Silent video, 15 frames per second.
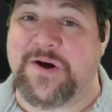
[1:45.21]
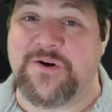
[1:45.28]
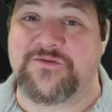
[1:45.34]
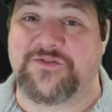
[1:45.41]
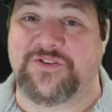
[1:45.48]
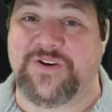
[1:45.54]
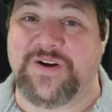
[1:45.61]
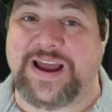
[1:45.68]

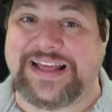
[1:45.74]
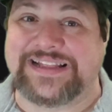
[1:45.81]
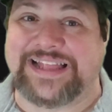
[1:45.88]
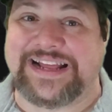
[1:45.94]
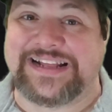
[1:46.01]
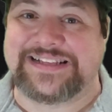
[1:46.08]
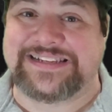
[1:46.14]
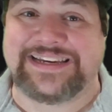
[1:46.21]
over
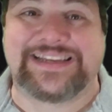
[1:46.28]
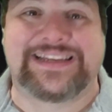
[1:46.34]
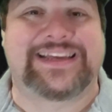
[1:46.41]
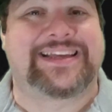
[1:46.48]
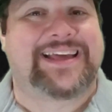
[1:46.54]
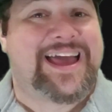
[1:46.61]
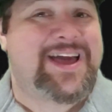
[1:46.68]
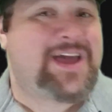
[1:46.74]
England,
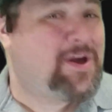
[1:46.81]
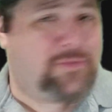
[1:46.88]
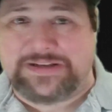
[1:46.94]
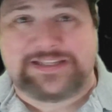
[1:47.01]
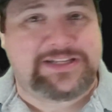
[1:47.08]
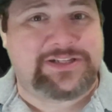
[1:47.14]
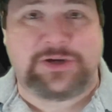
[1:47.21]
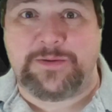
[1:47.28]
it
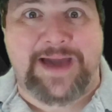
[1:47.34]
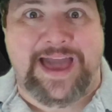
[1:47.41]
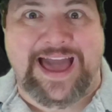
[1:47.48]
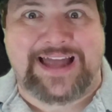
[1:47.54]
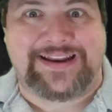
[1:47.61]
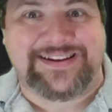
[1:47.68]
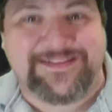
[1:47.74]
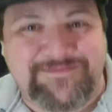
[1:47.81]
wasn't too
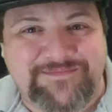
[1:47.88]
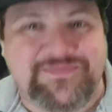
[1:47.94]
bad.